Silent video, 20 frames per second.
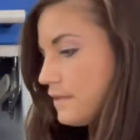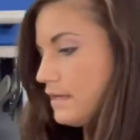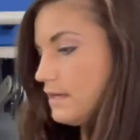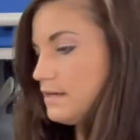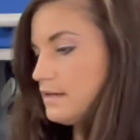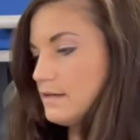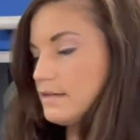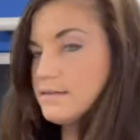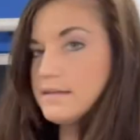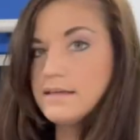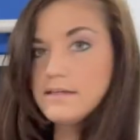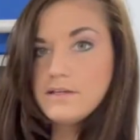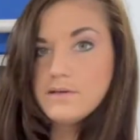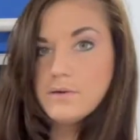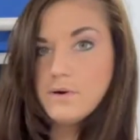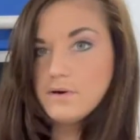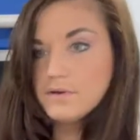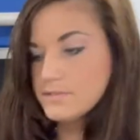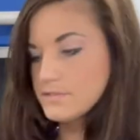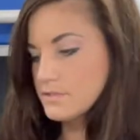Okay, and then
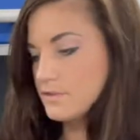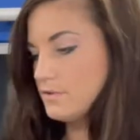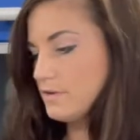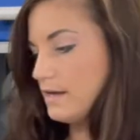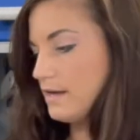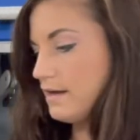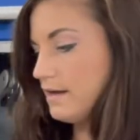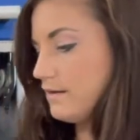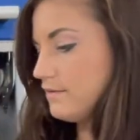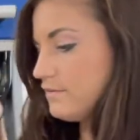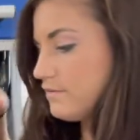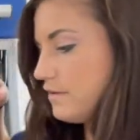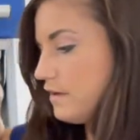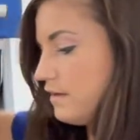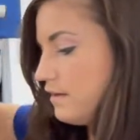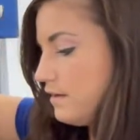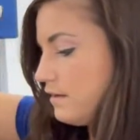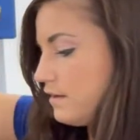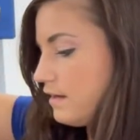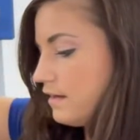you also have
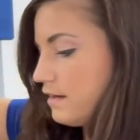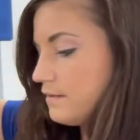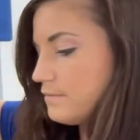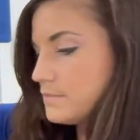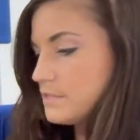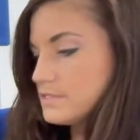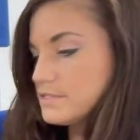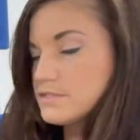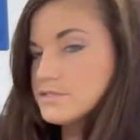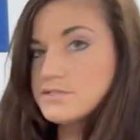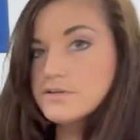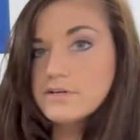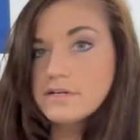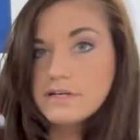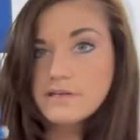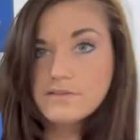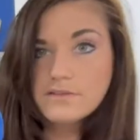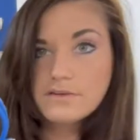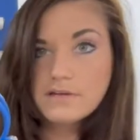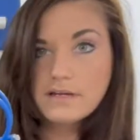um, this is your
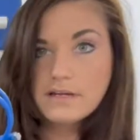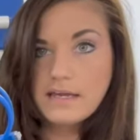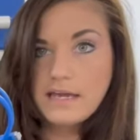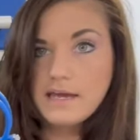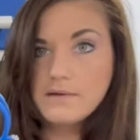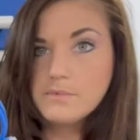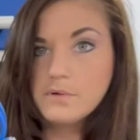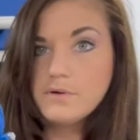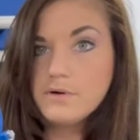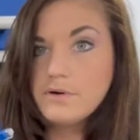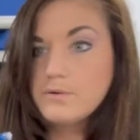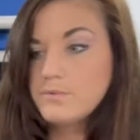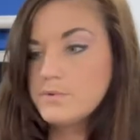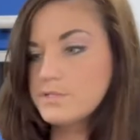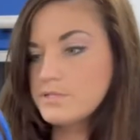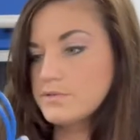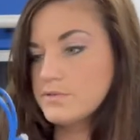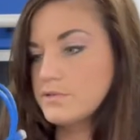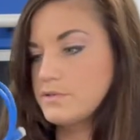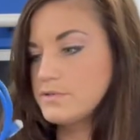ethernet cable,
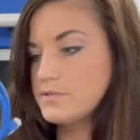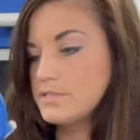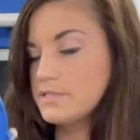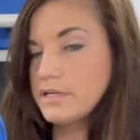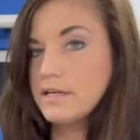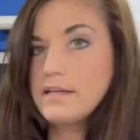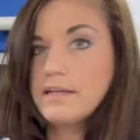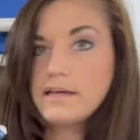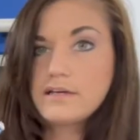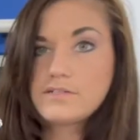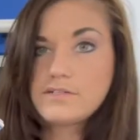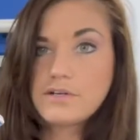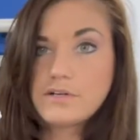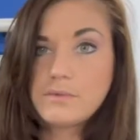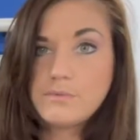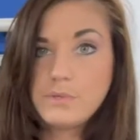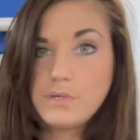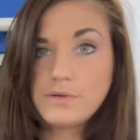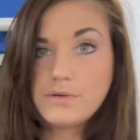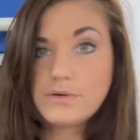which you'll use to connect your
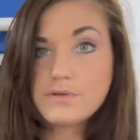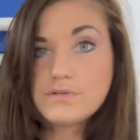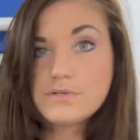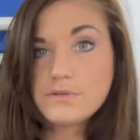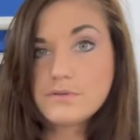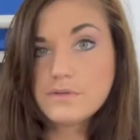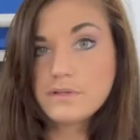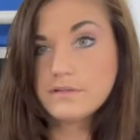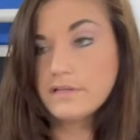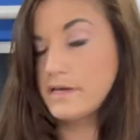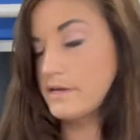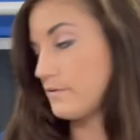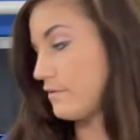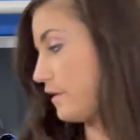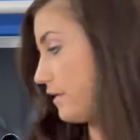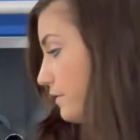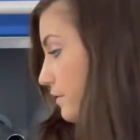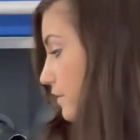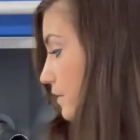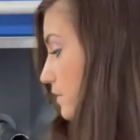computer to the
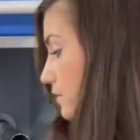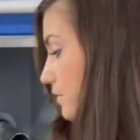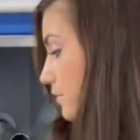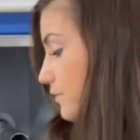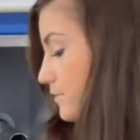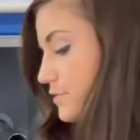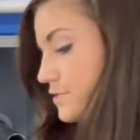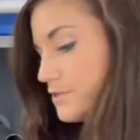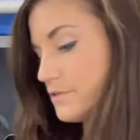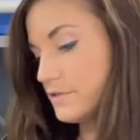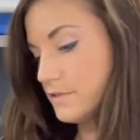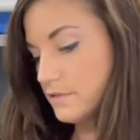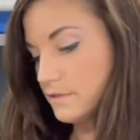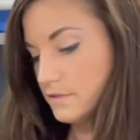LightWriter enclosure.